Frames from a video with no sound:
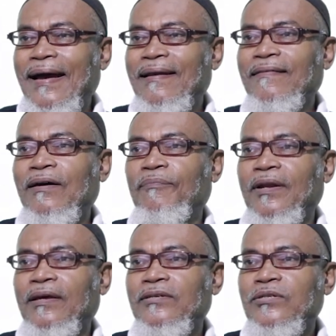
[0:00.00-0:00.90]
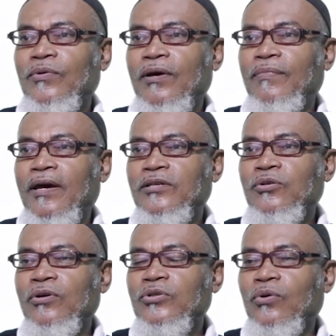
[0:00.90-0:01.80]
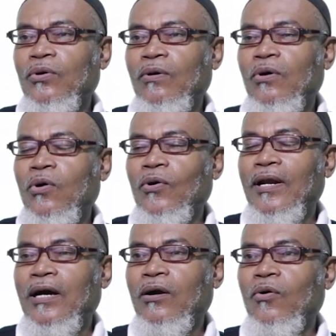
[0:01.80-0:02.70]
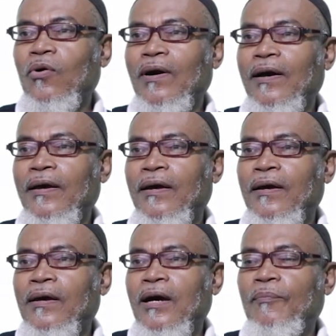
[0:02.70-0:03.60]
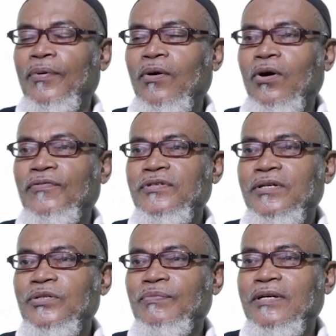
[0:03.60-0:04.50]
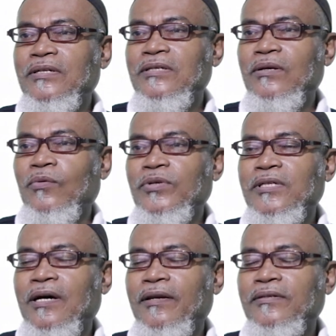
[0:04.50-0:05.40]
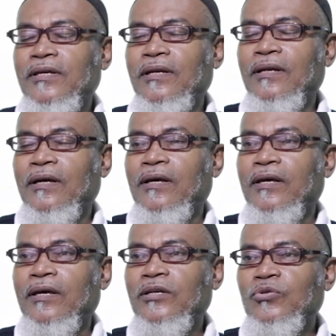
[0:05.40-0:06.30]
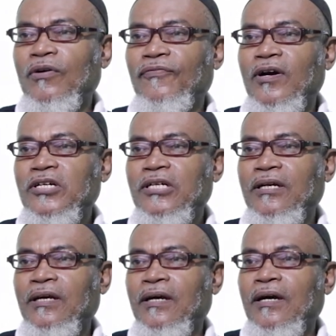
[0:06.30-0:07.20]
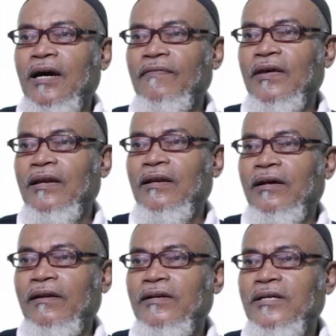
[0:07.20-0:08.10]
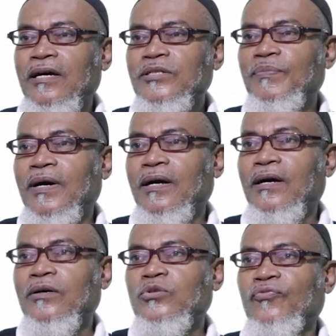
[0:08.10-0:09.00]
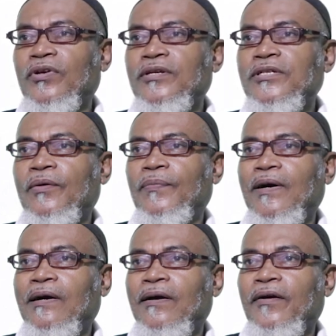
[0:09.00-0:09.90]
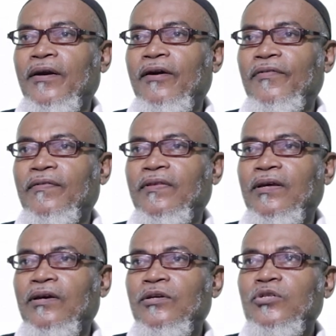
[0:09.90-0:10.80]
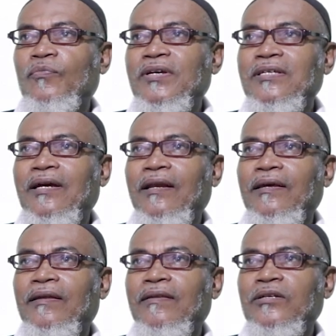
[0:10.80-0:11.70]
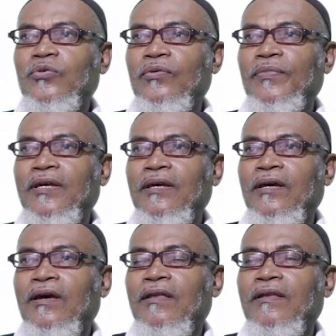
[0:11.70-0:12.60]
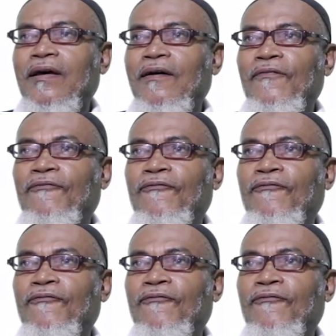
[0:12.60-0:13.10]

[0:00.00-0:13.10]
another place whereby it's going to call a, co a, a block of statements which are written into a function and then returns back to finish up uh, everything. So basically that will be the,